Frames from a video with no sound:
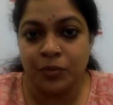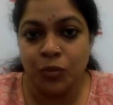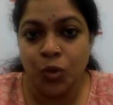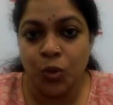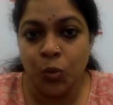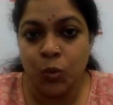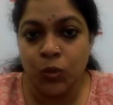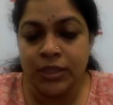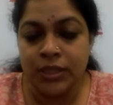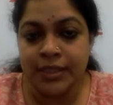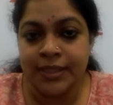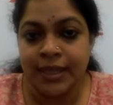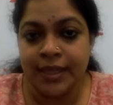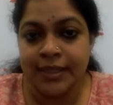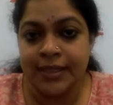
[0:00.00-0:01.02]
more work
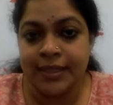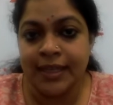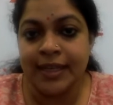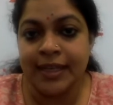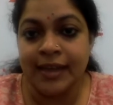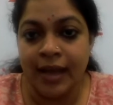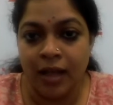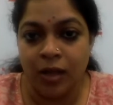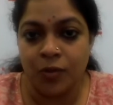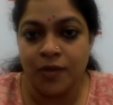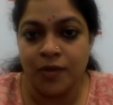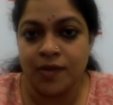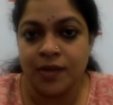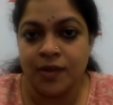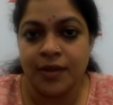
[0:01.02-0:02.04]
done in-house?